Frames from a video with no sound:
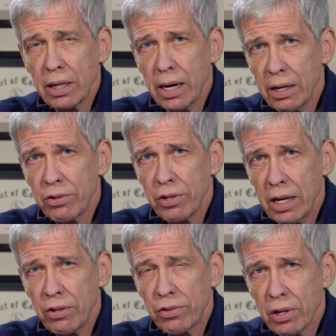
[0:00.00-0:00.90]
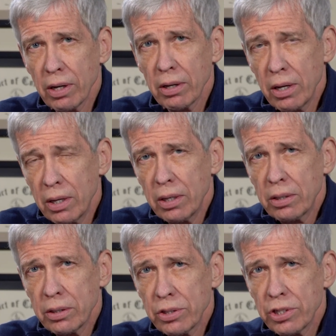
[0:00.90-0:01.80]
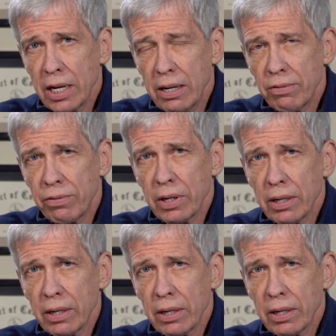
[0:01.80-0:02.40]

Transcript: United States to save